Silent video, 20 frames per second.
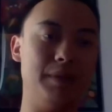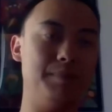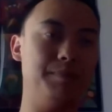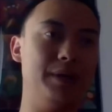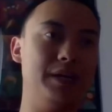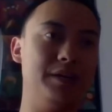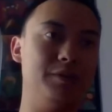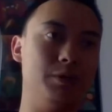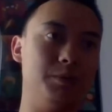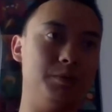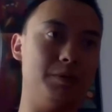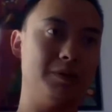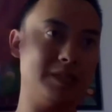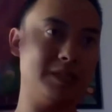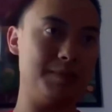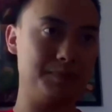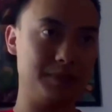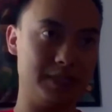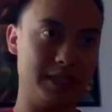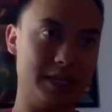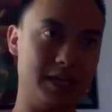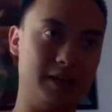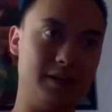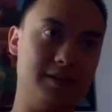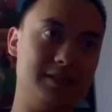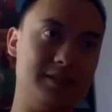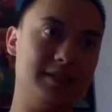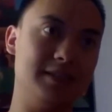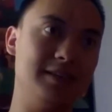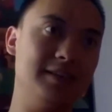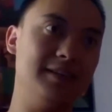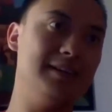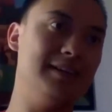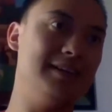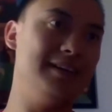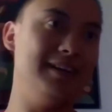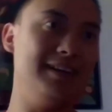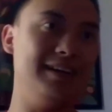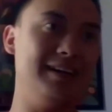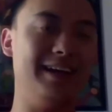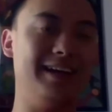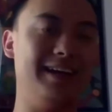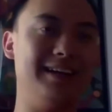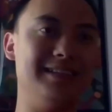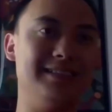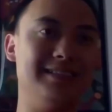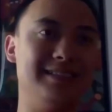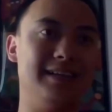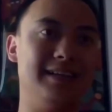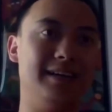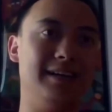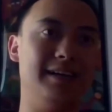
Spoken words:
my bedroom was upstairs, and